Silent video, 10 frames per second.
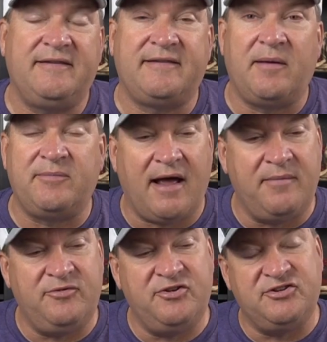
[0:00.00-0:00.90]

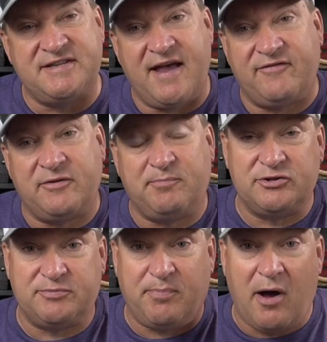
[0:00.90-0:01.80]
Sometimes you just have to
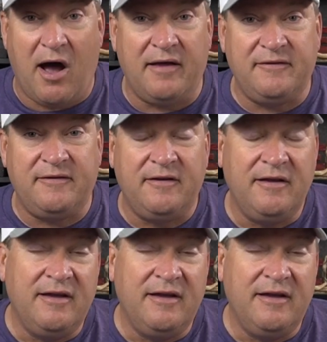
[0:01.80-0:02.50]
push pause